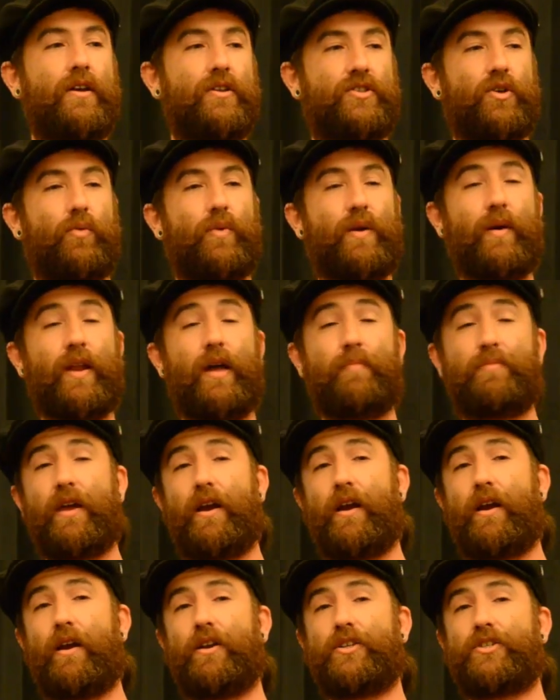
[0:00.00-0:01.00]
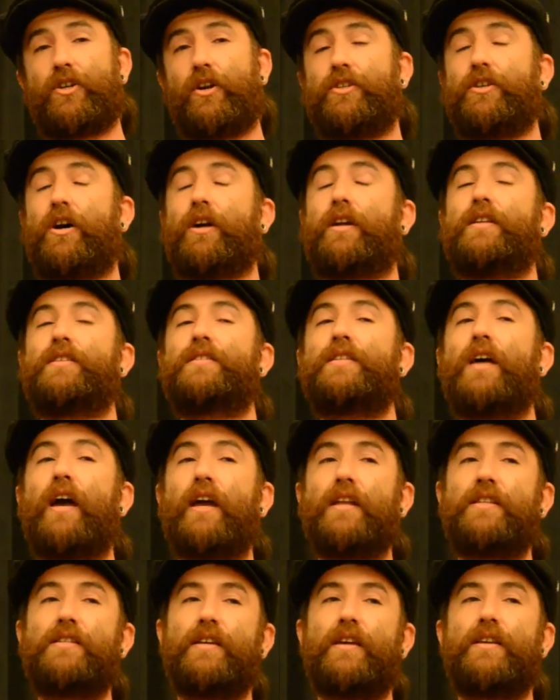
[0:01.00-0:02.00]
So we went up there and started talking to
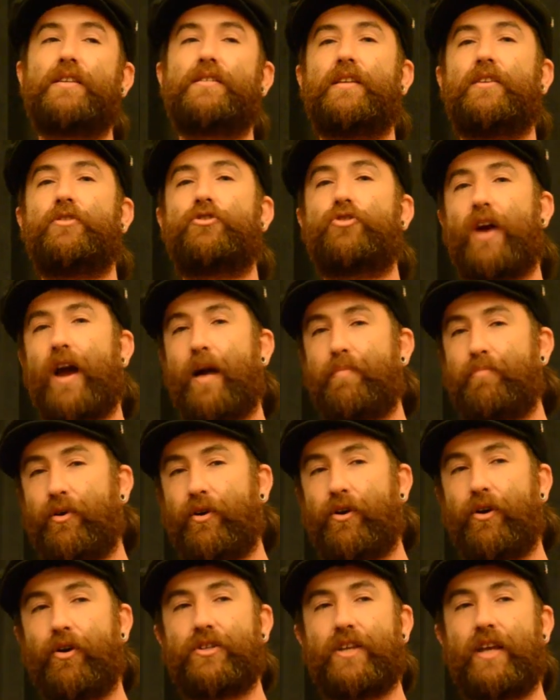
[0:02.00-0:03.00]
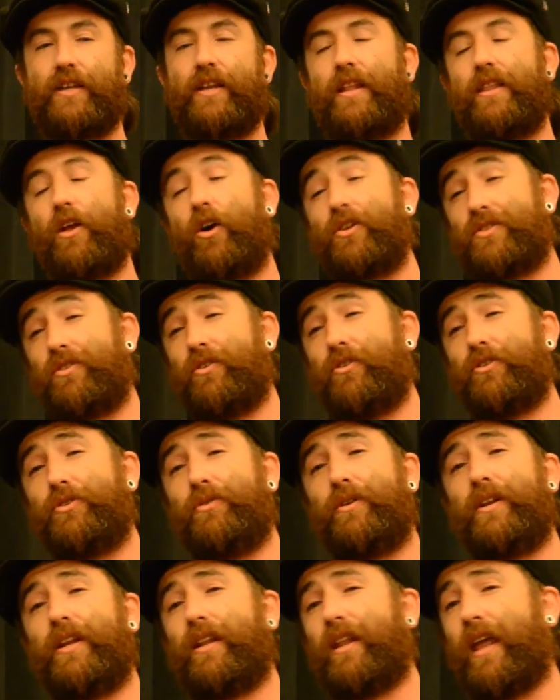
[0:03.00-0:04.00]
scientists and trappers, and then also they're
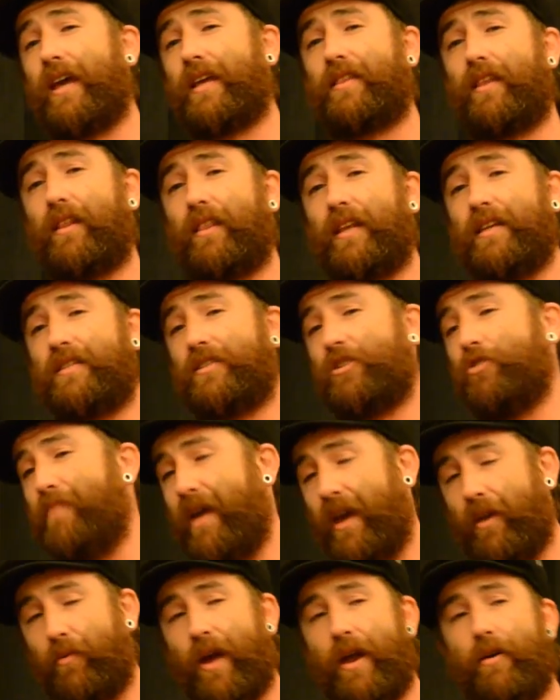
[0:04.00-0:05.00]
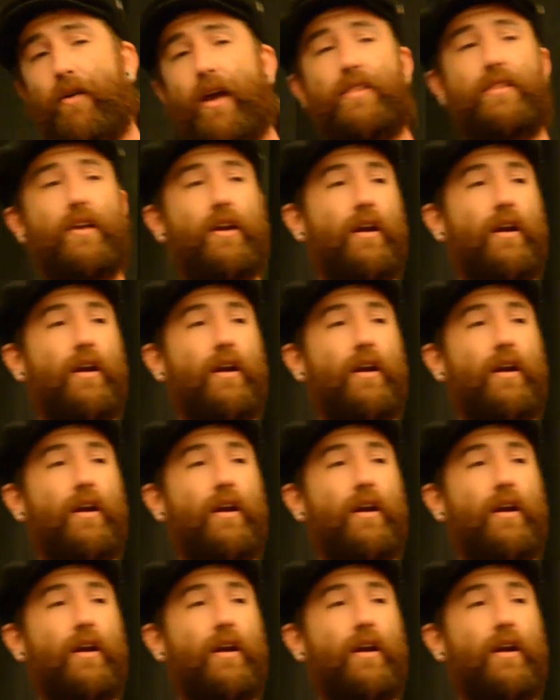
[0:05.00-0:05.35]
doing it in like the least humane way, right?